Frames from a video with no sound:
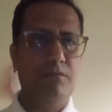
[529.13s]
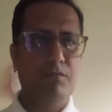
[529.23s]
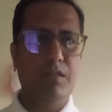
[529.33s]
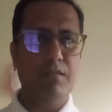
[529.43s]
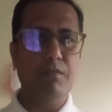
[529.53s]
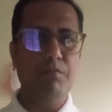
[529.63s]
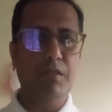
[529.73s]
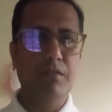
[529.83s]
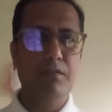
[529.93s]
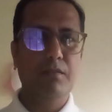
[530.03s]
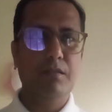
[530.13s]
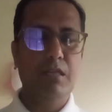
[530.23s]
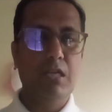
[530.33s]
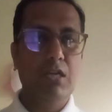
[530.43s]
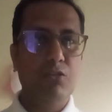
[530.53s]
Very simple.
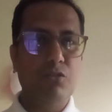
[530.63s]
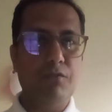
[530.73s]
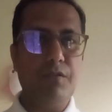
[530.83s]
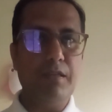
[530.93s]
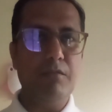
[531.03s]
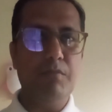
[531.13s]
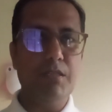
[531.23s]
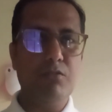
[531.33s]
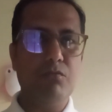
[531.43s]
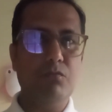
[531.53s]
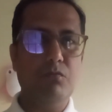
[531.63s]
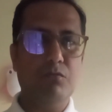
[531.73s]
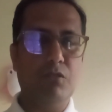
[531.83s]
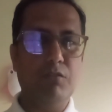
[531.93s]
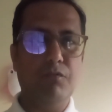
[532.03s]
So if I invest to
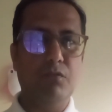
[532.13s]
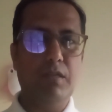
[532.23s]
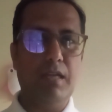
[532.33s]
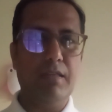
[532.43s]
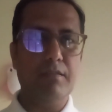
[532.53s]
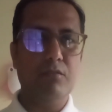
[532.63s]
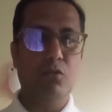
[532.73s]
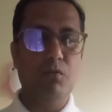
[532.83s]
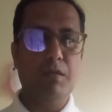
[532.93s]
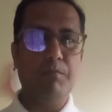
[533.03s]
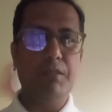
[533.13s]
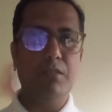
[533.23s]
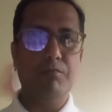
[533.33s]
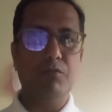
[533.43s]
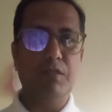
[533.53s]
24 lakhs over a period
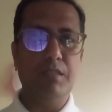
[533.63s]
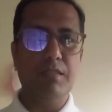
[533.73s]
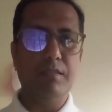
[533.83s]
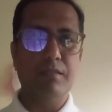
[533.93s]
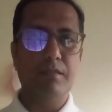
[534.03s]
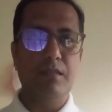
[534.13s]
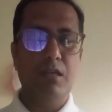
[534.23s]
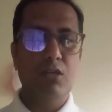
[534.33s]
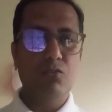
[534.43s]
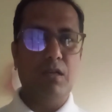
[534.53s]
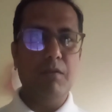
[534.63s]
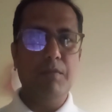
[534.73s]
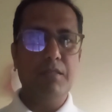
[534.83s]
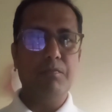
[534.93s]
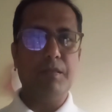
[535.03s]
of 20 years, so I'm
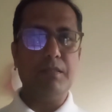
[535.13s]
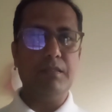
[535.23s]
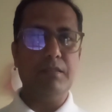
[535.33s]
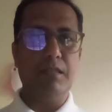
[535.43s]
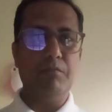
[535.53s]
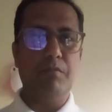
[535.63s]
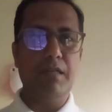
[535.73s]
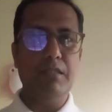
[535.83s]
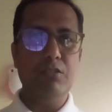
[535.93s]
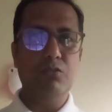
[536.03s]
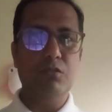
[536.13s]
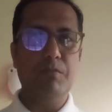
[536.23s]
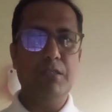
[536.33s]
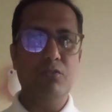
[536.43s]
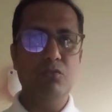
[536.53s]
expecting that money should
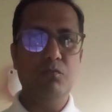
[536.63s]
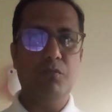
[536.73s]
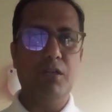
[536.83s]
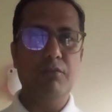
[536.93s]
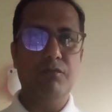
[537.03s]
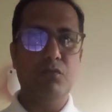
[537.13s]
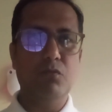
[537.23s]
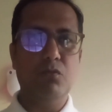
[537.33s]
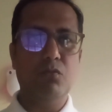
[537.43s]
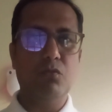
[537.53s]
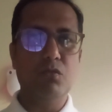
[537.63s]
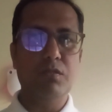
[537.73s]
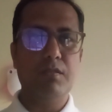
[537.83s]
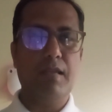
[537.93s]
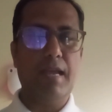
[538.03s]
be 2.4
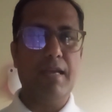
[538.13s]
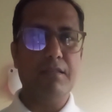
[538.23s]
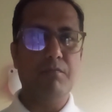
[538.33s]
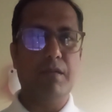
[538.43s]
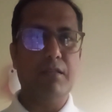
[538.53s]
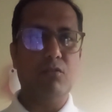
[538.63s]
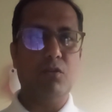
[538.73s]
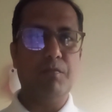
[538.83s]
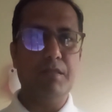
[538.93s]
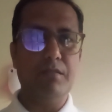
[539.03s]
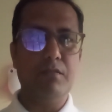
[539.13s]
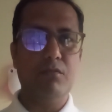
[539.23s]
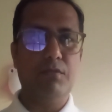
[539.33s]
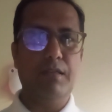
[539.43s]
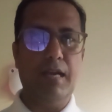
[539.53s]
crores as my corpus
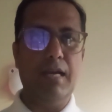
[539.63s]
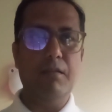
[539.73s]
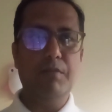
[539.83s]
when I'll